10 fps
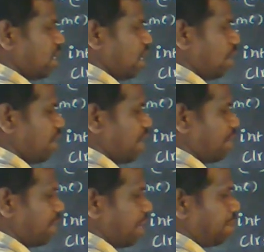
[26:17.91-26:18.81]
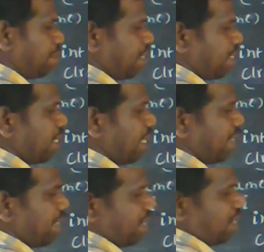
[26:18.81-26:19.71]
and we have to kept it
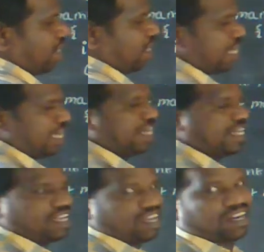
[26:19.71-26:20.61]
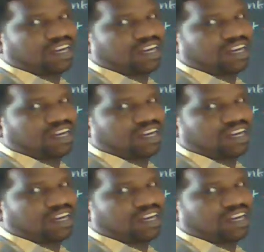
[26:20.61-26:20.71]
n here.